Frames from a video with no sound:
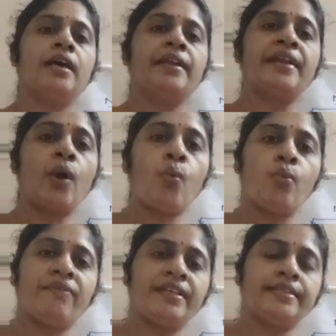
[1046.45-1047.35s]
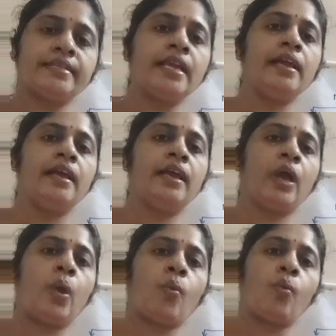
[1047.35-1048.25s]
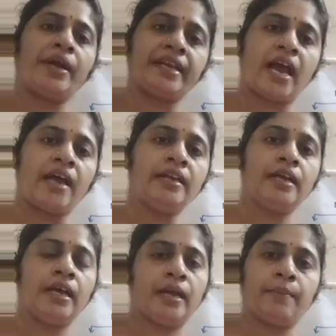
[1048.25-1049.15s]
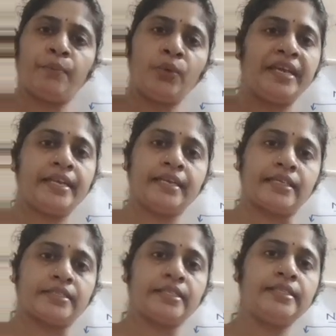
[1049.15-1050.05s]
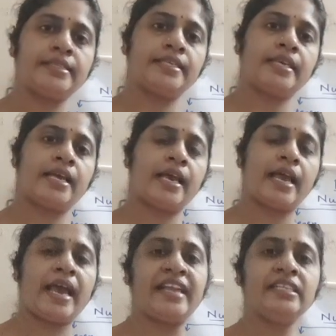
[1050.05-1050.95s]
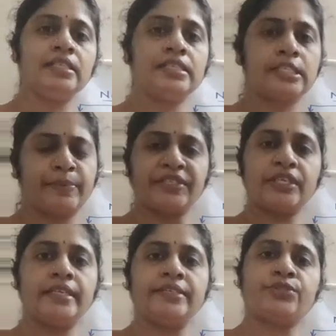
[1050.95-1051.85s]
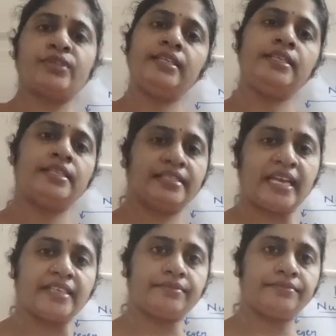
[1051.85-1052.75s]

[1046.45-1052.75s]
Now we will see what are Boolean literals and special literal none.